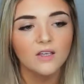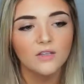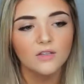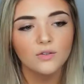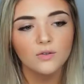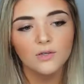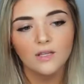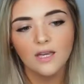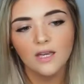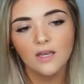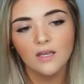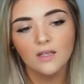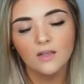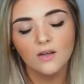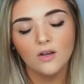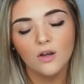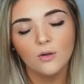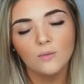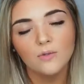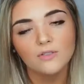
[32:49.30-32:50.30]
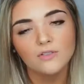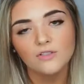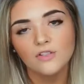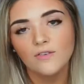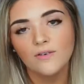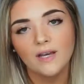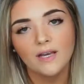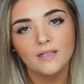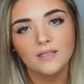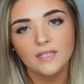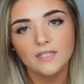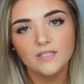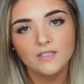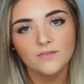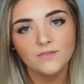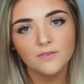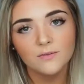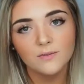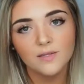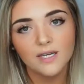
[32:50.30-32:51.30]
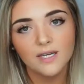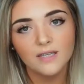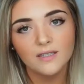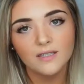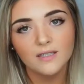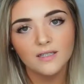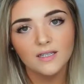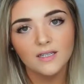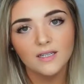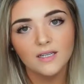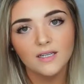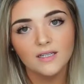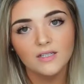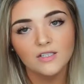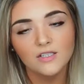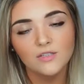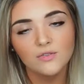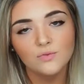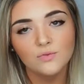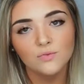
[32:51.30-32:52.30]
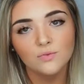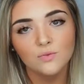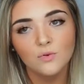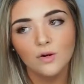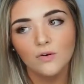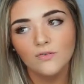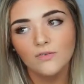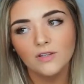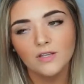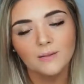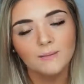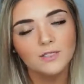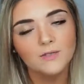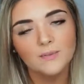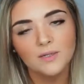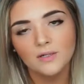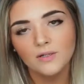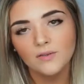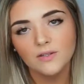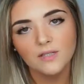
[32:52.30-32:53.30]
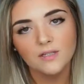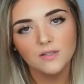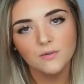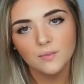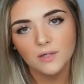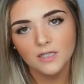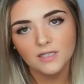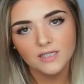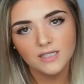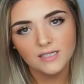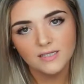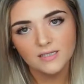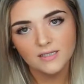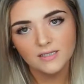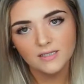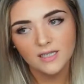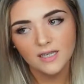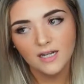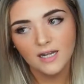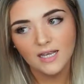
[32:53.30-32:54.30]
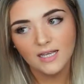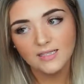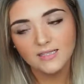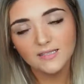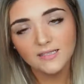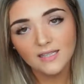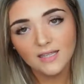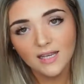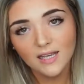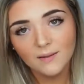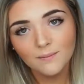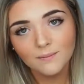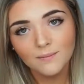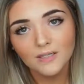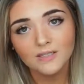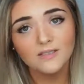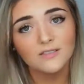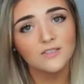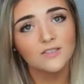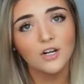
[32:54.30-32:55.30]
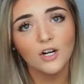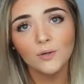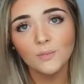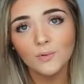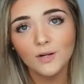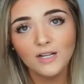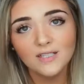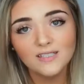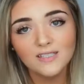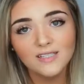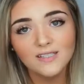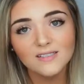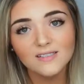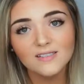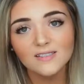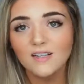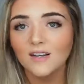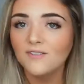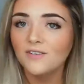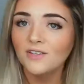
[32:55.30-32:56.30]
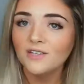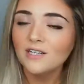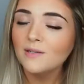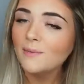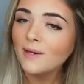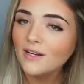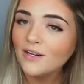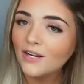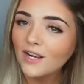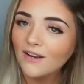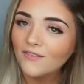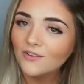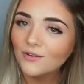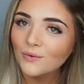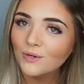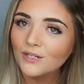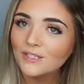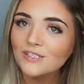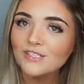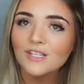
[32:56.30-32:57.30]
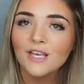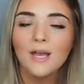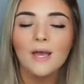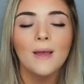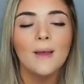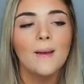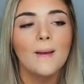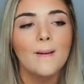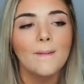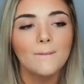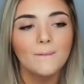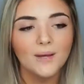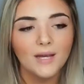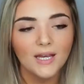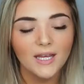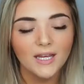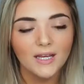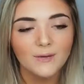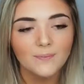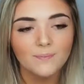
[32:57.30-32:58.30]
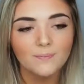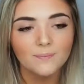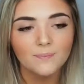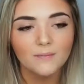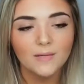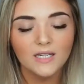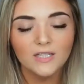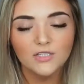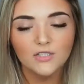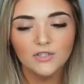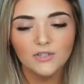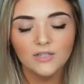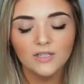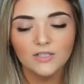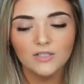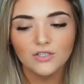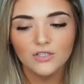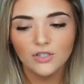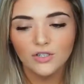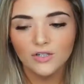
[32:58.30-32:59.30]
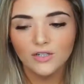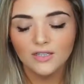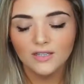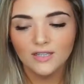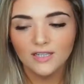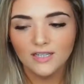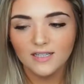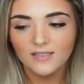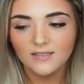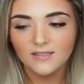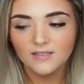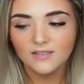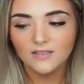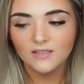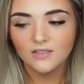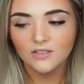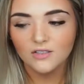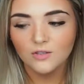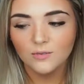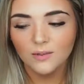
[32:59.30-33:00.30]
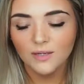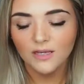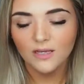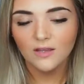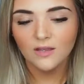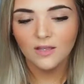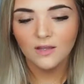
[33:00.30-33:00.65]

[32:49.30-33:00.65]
you get almost no validation from that and you won't feel that much better at the end of the process. And I hate to say that because it's a hard process to not feel any better afterwards, but make sure that during this, you're paying a